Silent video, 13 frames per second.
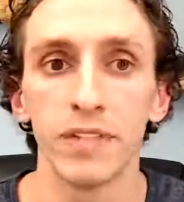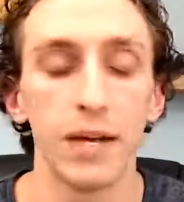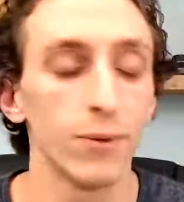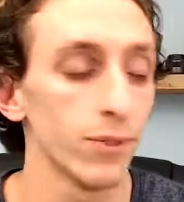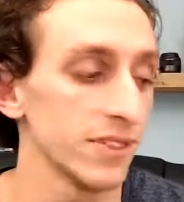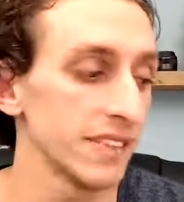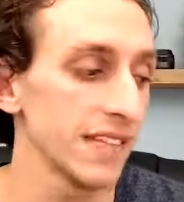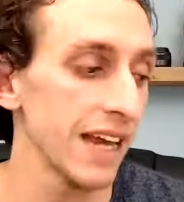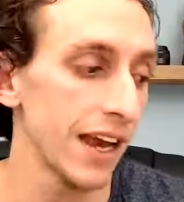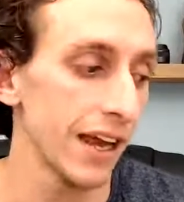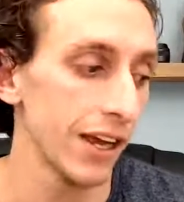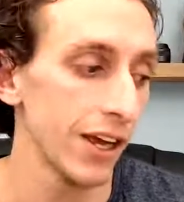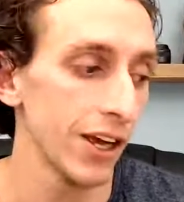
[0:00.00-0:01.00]
I will
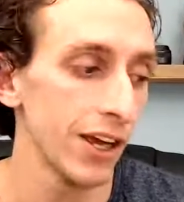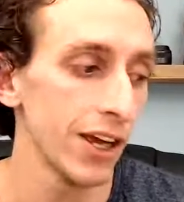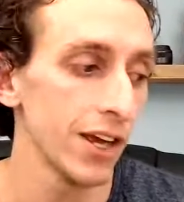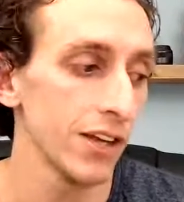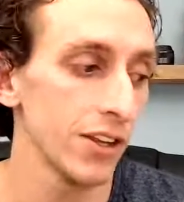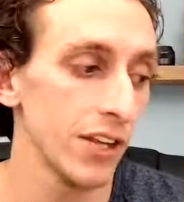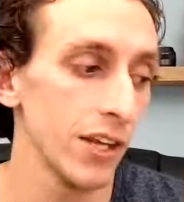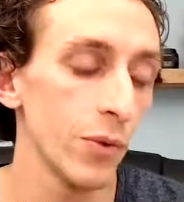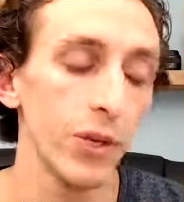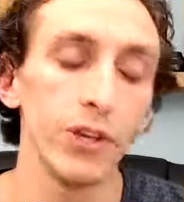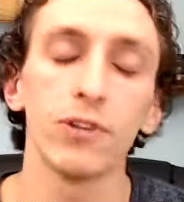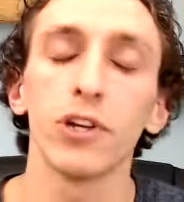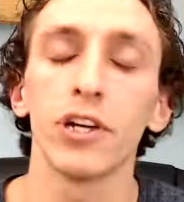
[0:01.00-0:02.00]
say when
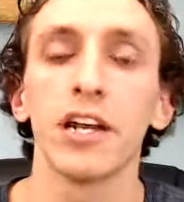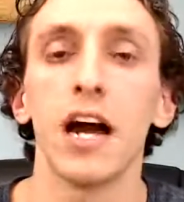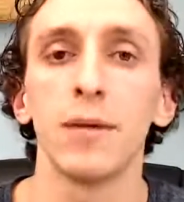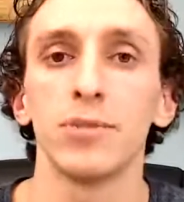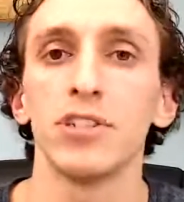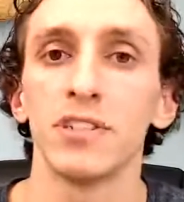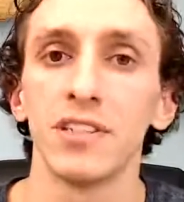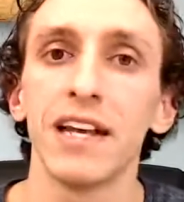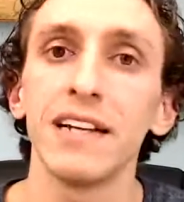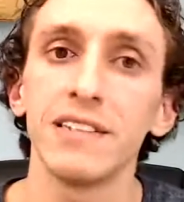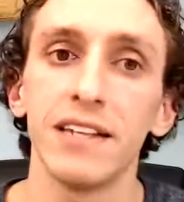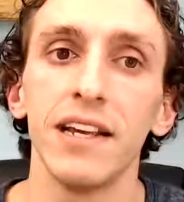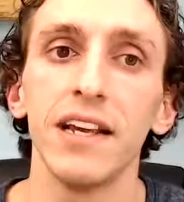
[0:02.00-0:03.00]
you look at options
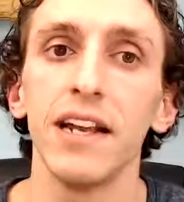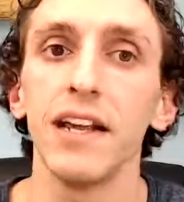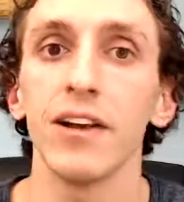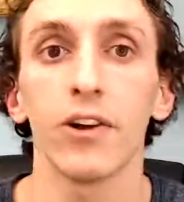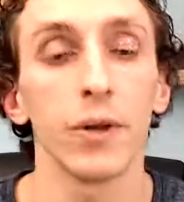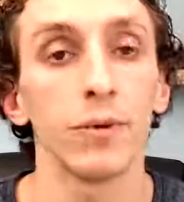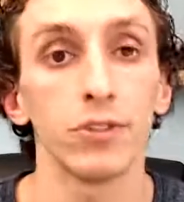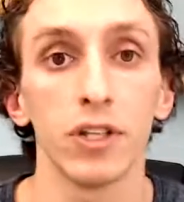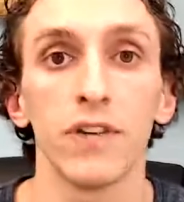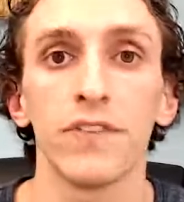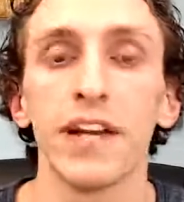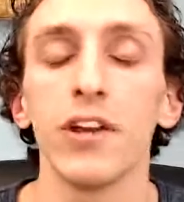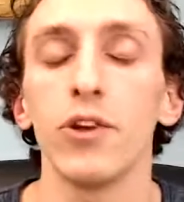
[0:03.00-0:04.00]
like Tahiti or anyone's looking for that,